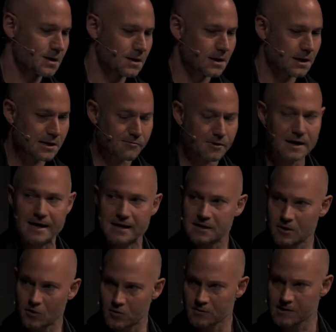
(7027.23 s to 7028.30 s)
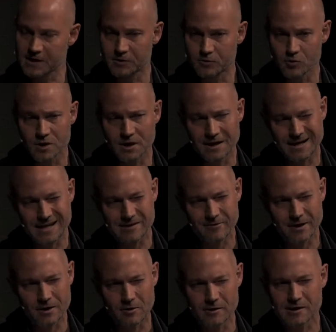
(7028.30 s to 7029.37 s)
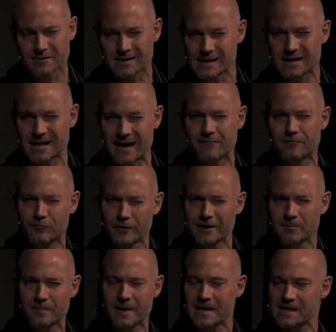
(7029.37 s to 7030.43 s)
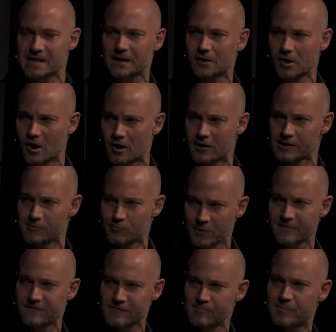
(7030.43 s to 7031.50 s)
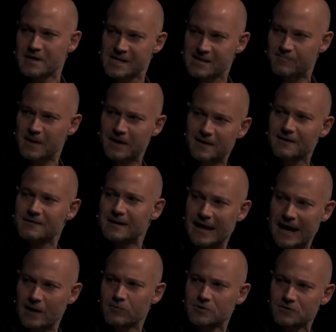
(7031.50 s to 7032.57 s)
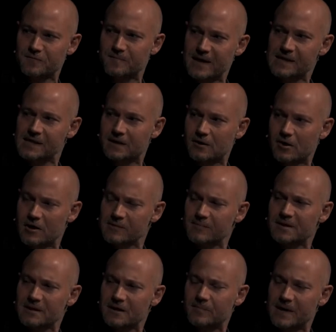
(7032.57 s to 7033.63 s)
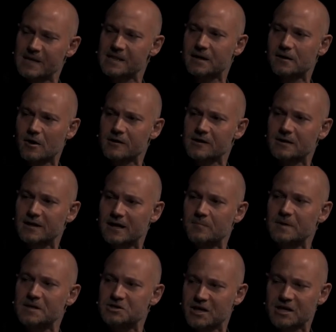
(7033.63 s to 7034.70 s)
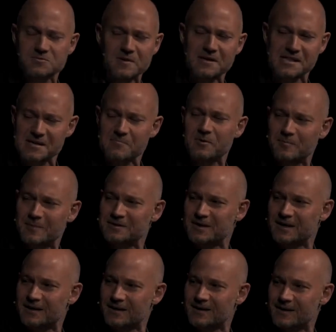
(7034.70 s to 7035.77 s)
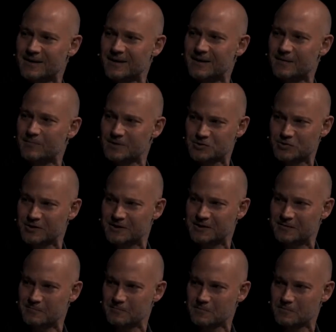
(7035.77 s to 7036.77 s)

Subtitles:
Israel has no constitution, and Israel also doesn't have real basic laws. We've been speaking the language of basic laws, but there are basic laws that can be changed by a simple majority.